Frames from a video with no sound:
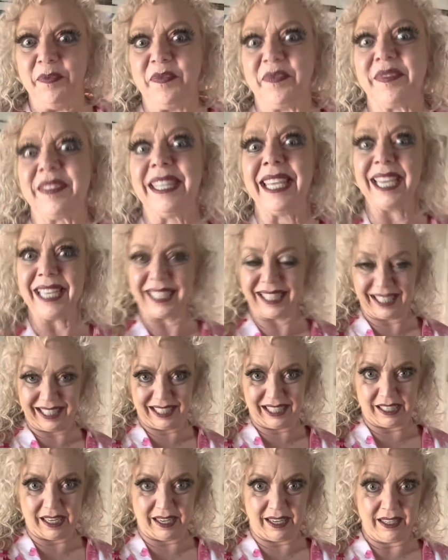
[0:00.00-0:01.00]
this is
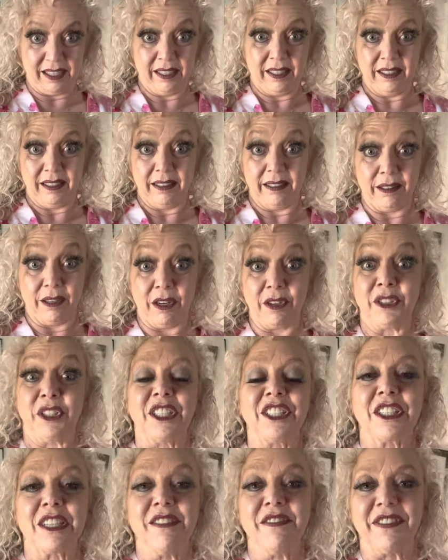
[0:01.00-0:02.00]
an
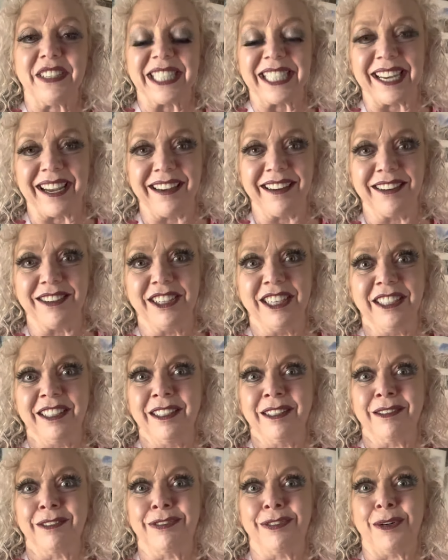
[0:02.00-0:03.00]
audition video
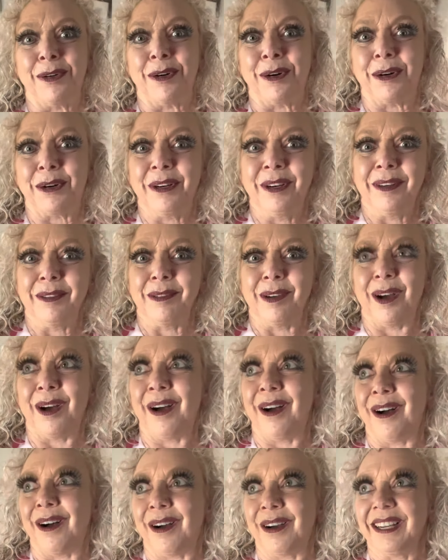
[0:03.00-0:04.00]
for
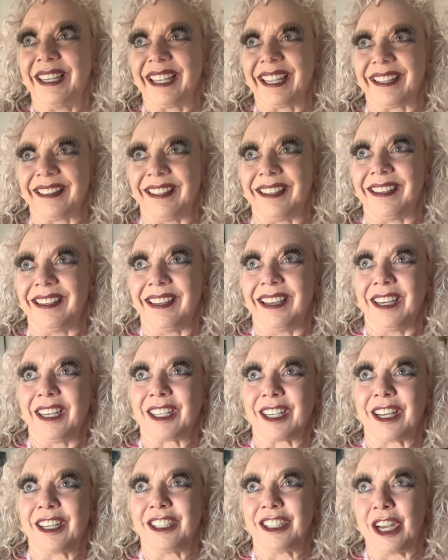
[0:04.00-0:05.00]
the
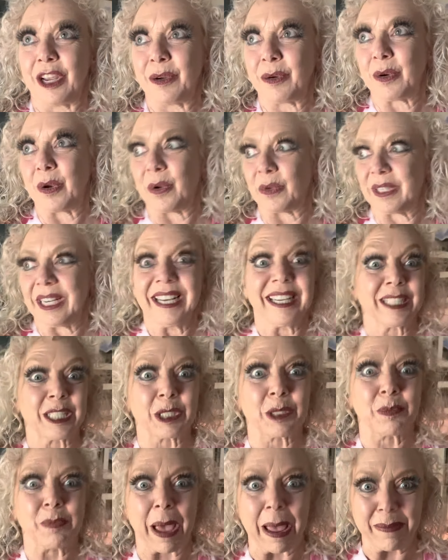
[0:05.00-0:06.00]
show called
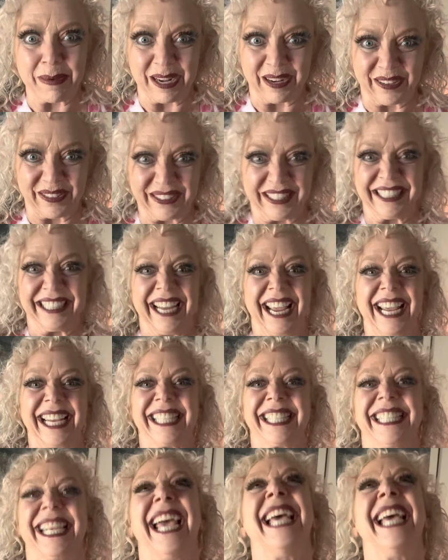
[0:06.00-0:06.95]
Spamalot. Yes,